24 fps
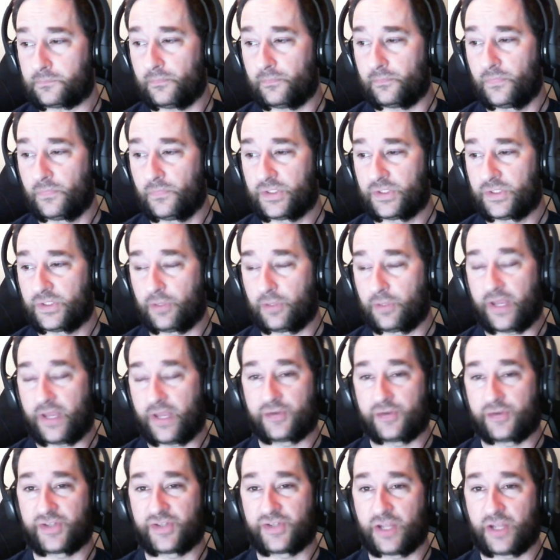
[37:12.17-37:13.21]
So that is
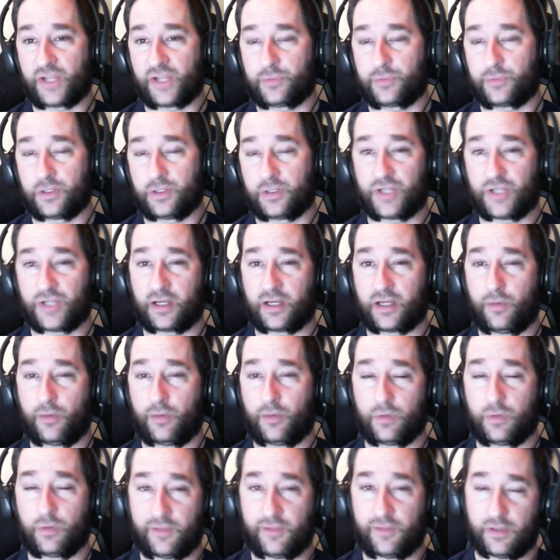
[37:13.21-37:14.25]
the schedule. You can check it out. We'll
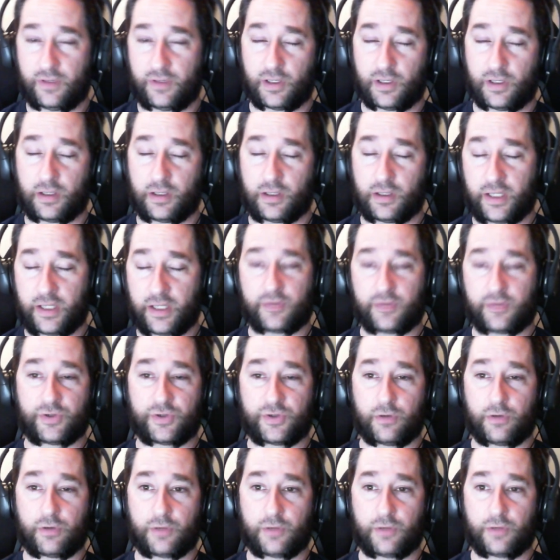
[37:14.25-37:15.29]
give you a link in the show
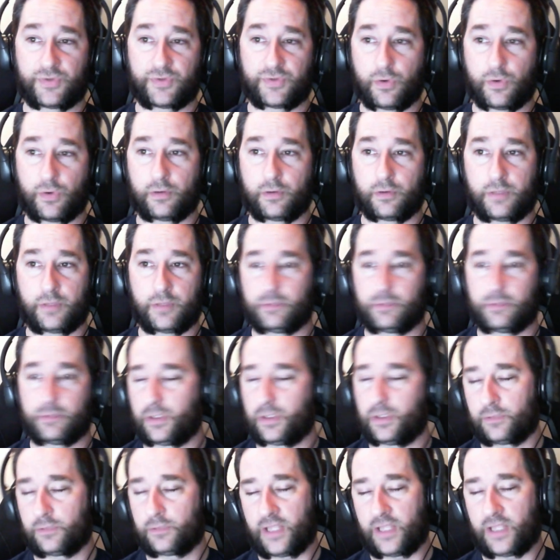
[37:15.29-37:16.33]
notes, or and
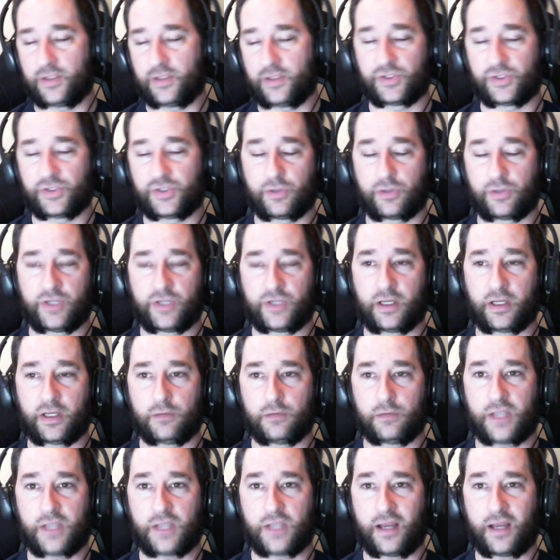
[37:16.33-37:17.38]
then just go check it out
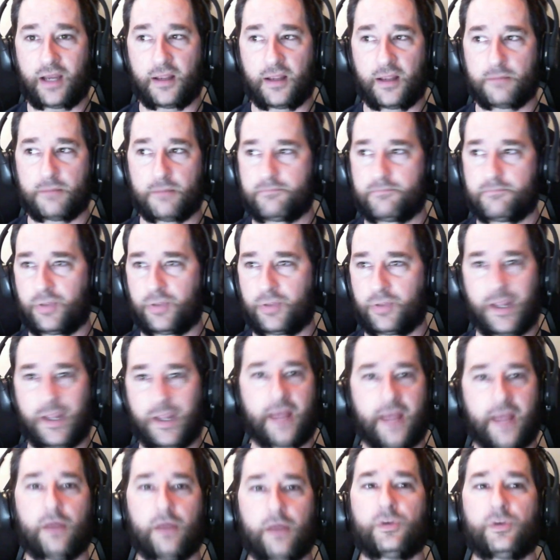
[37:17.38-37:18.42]
and kind of
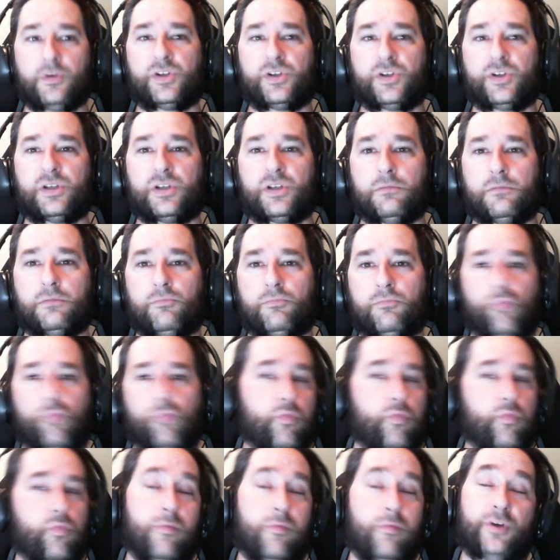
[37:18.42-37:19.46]
plan out
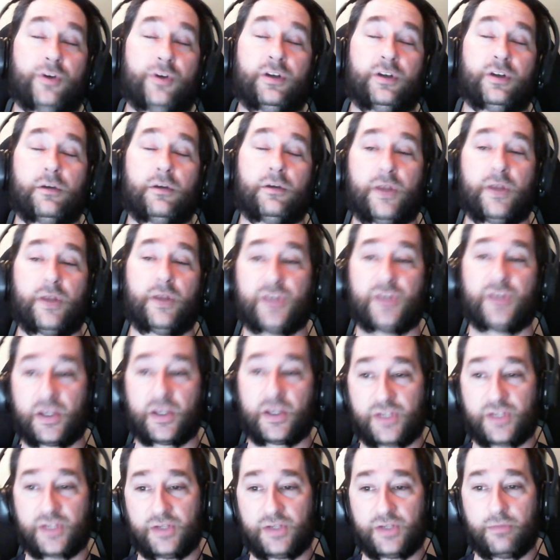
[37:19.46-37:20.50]
what you're going to race next
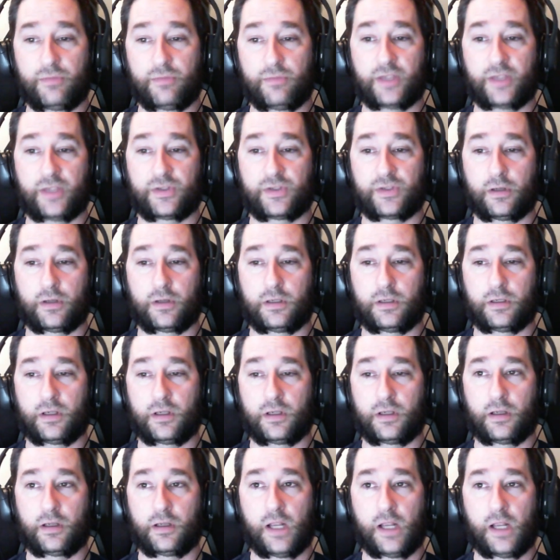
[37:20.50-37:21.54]
season based
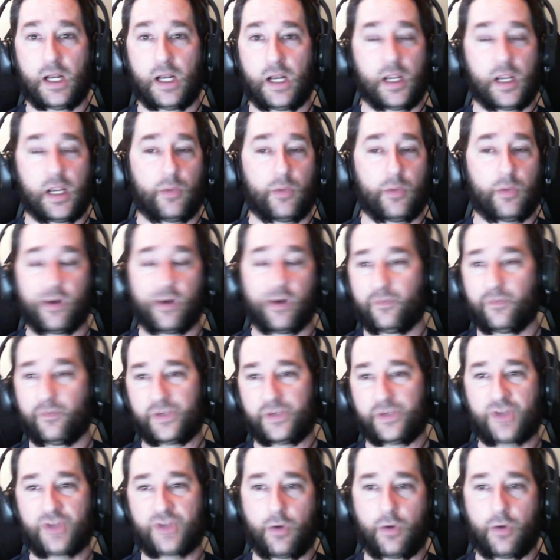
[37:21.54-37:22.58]
on where everybody's
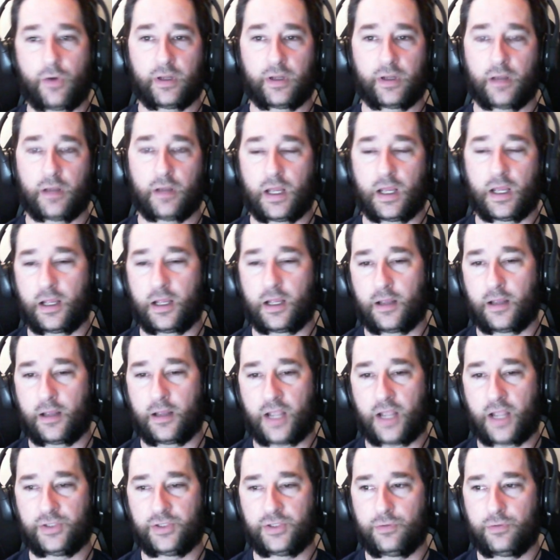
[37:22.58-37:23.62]
going. I
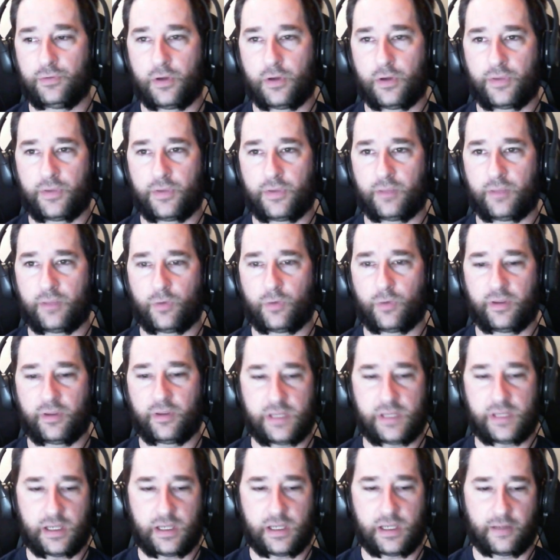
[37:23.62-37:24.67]
do know that one of
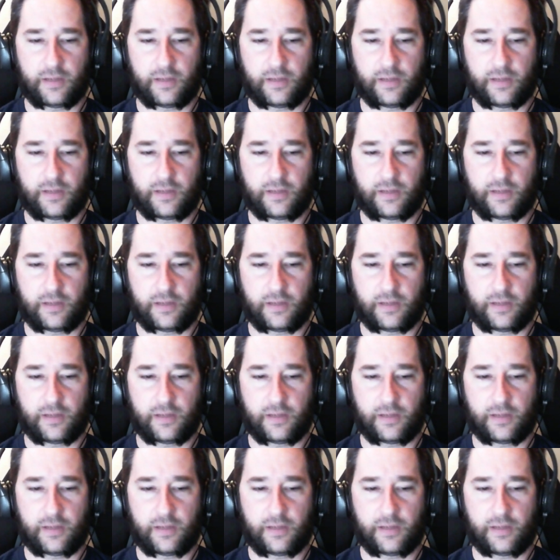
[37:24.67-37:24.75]
the